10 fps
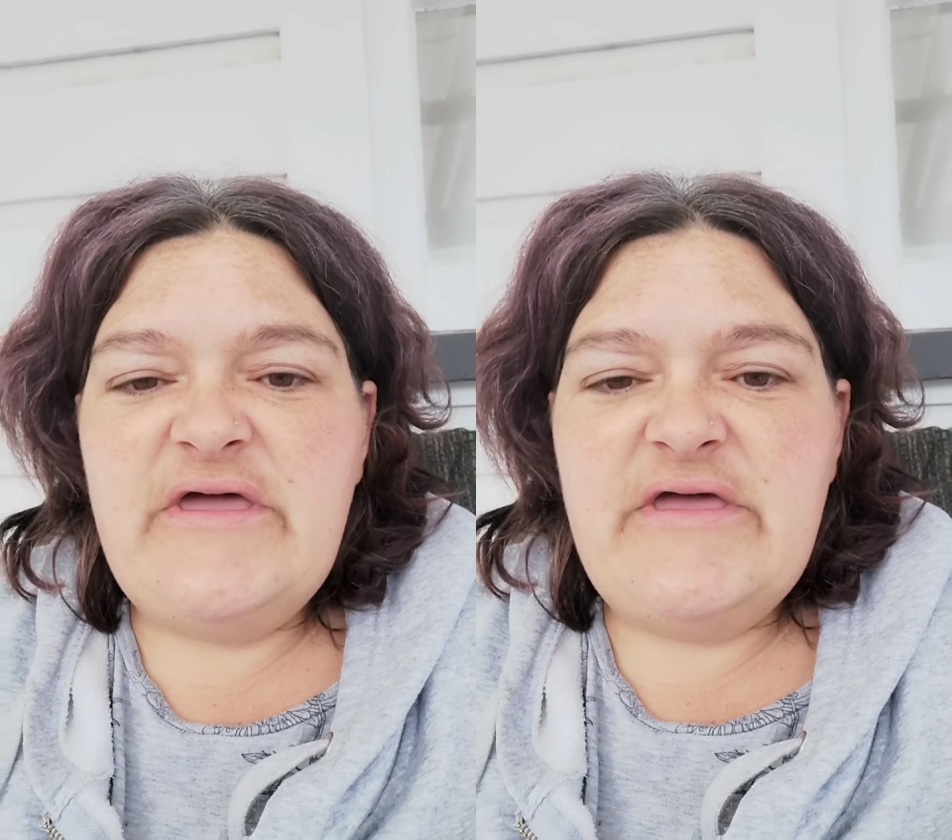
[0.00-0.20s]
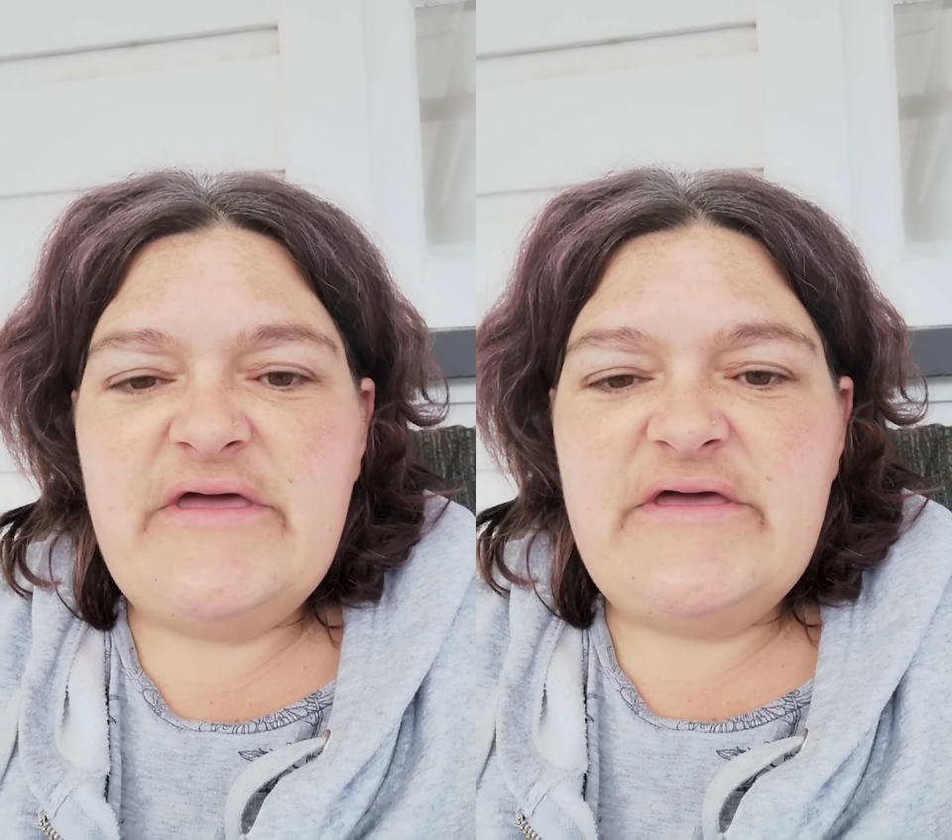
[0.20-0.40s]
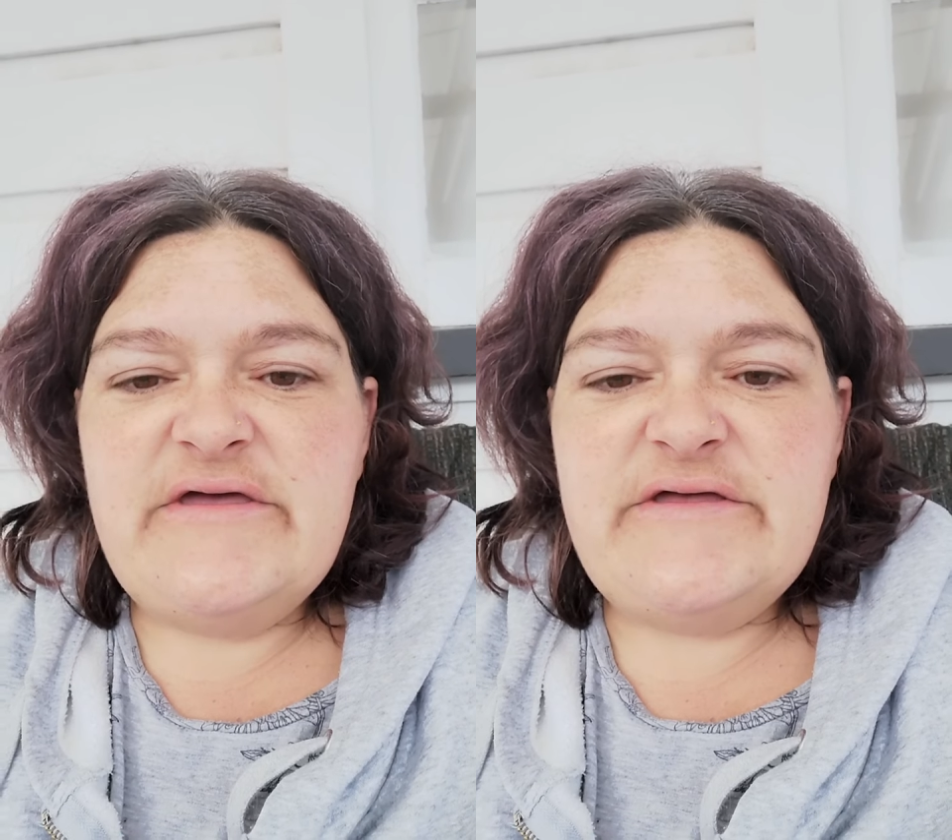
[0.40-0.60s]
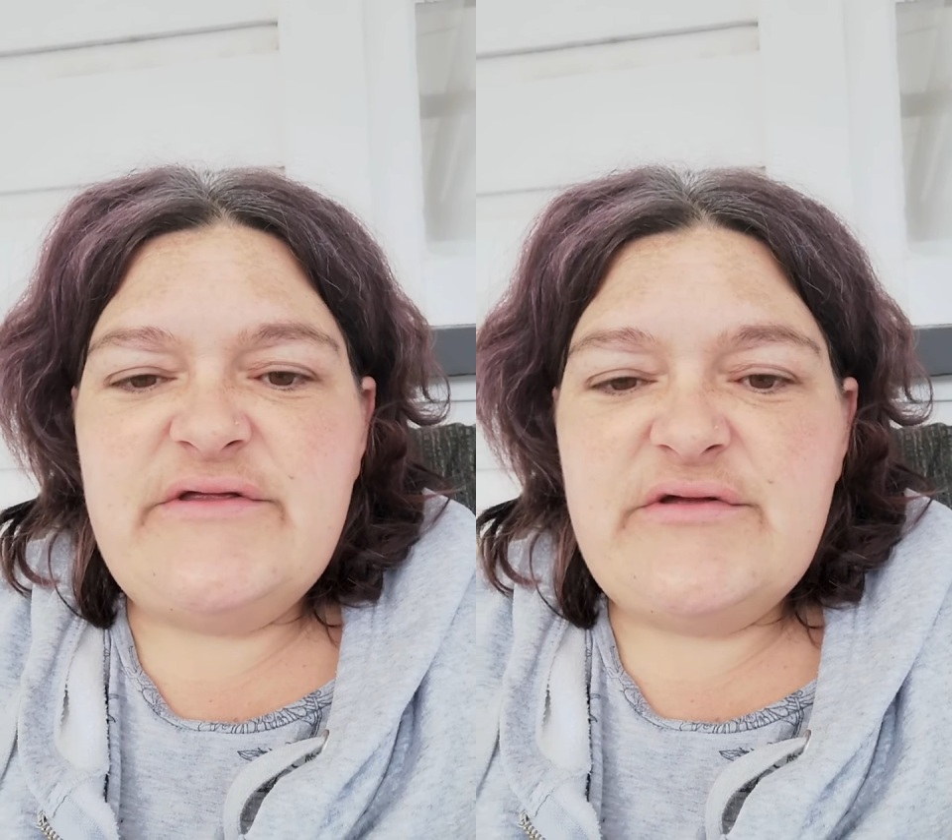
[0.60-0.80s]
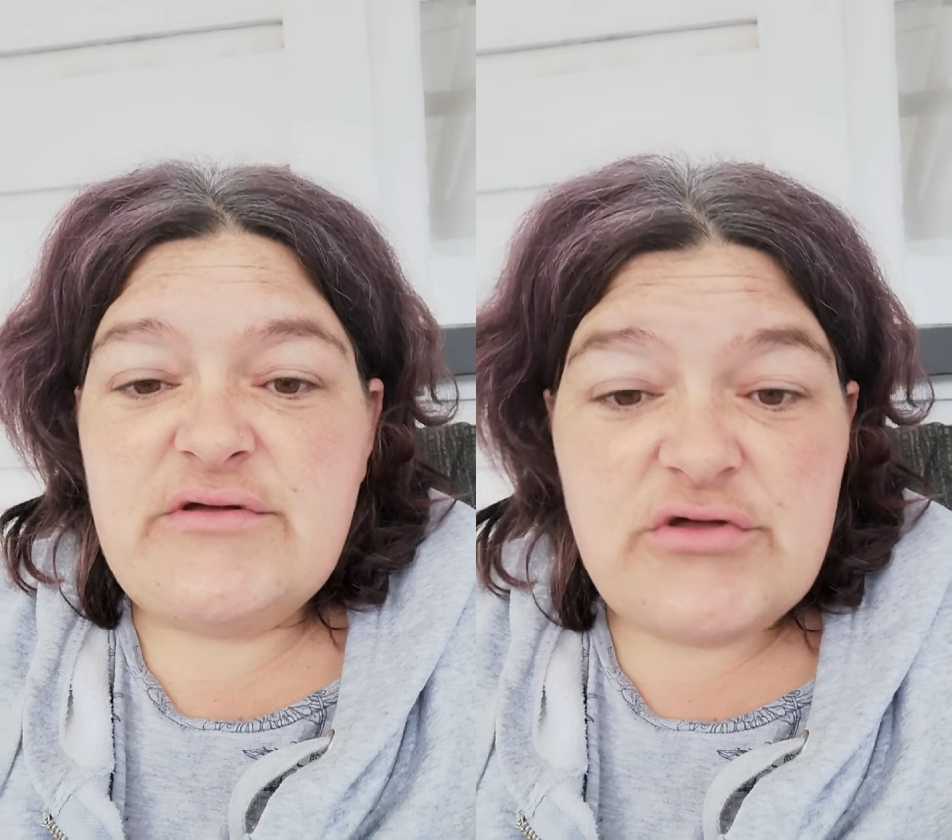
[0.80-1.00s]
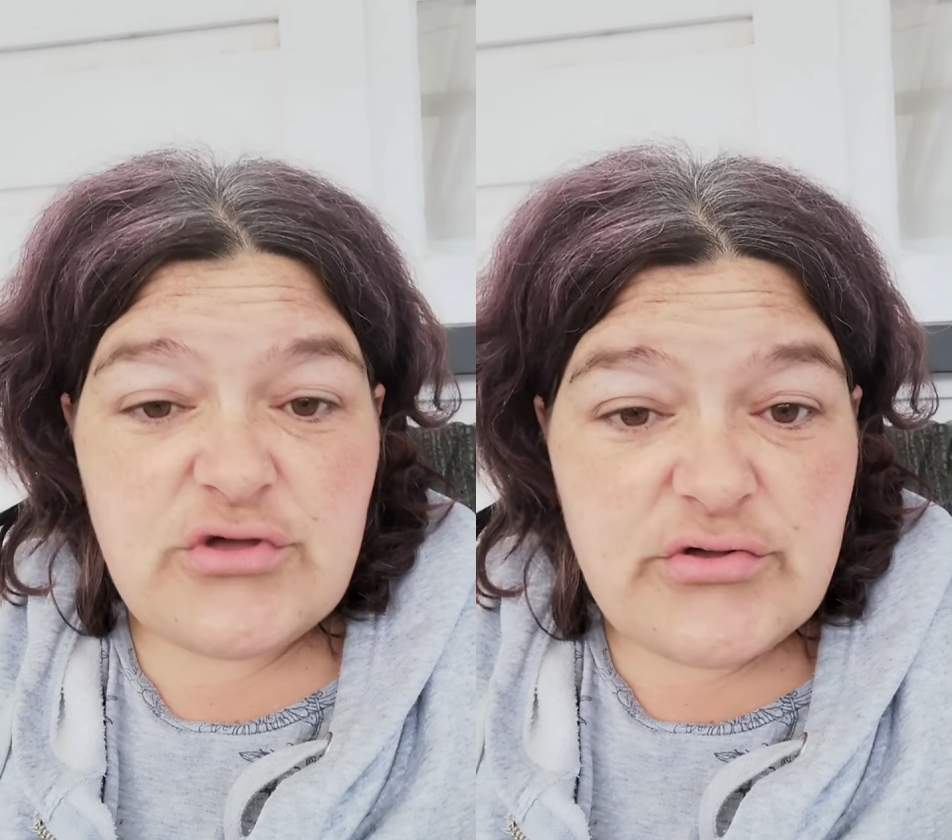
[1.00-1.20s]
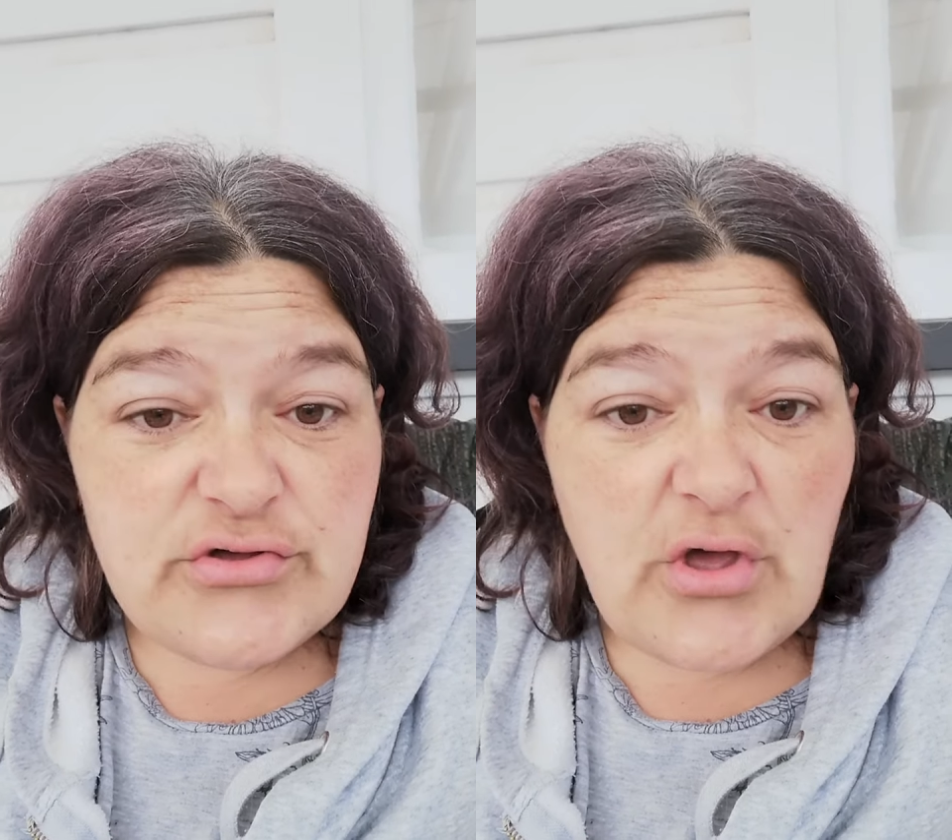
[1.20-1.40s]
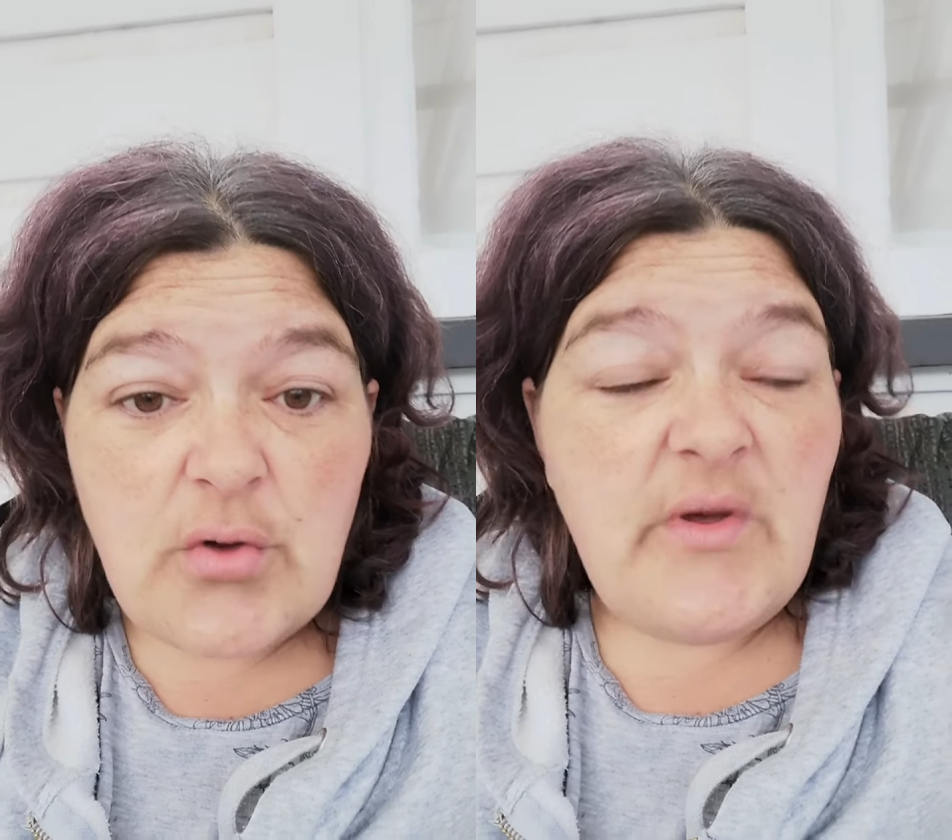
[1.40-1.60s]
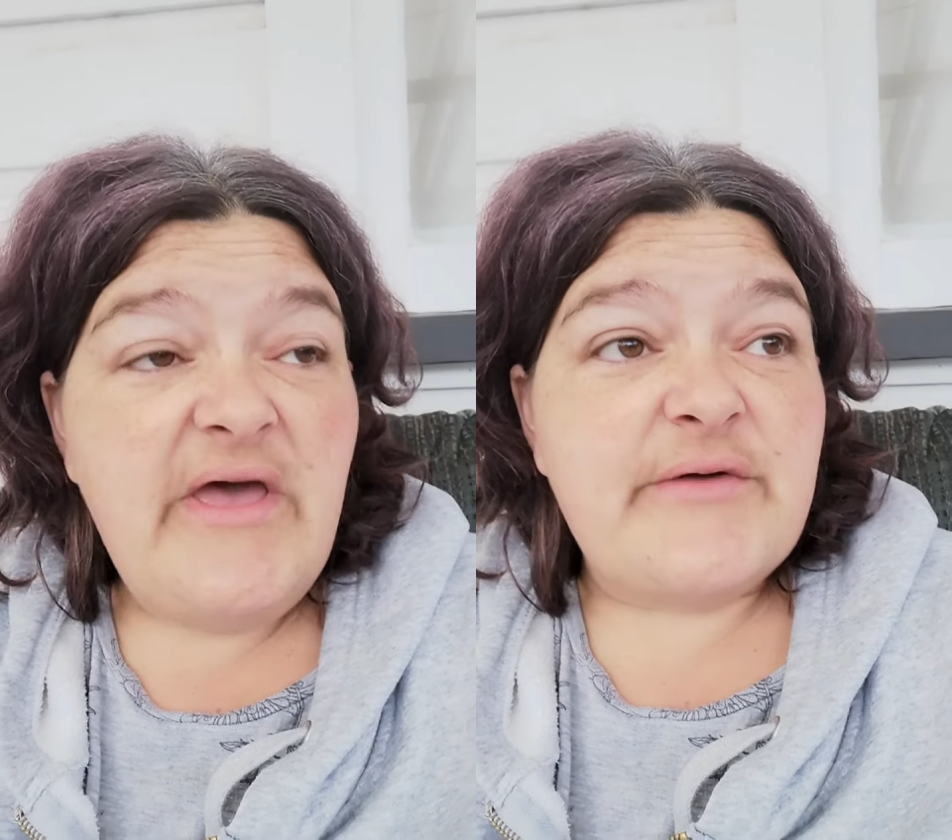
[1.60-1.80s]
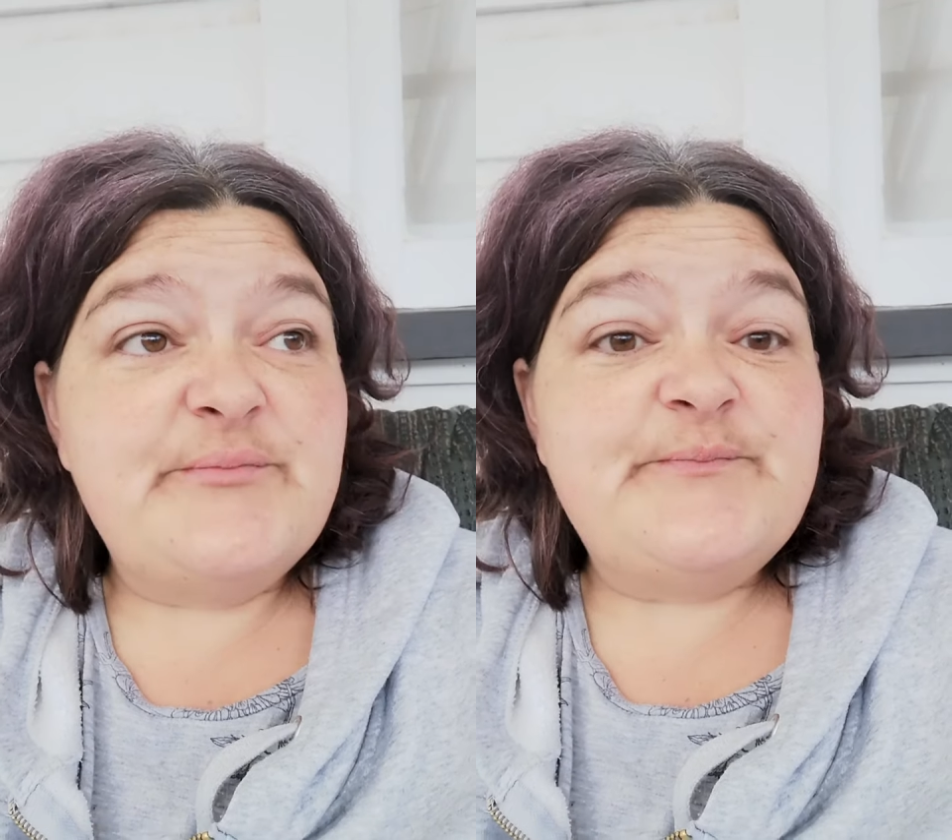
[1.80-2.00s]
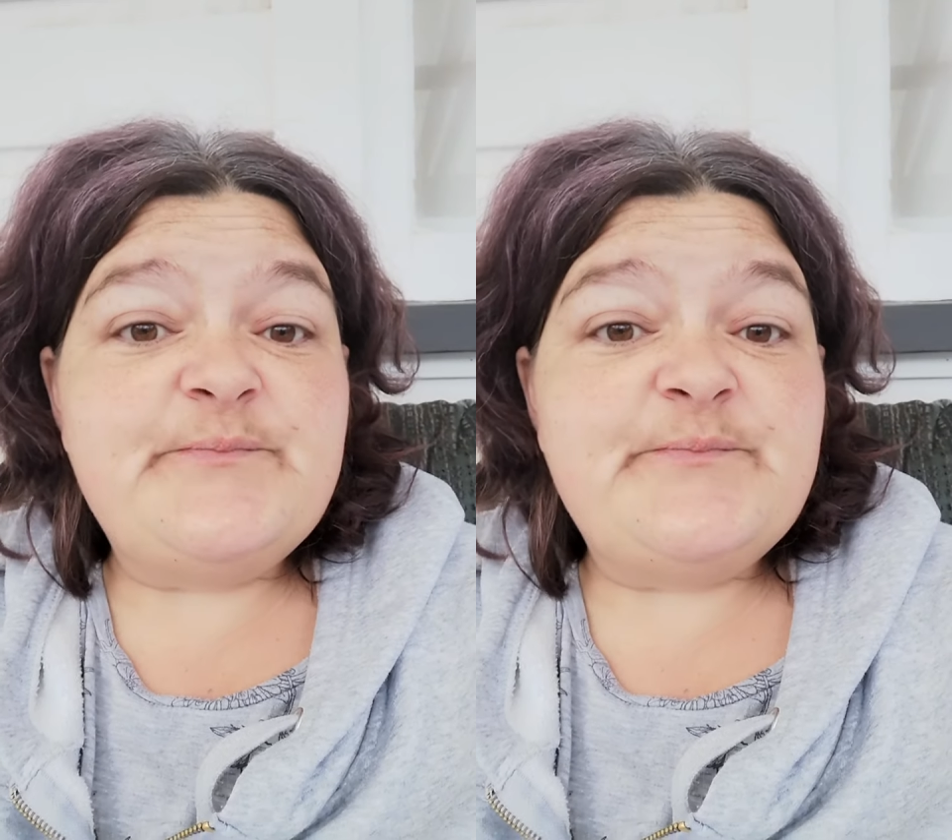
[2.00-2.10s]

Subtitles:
and go away?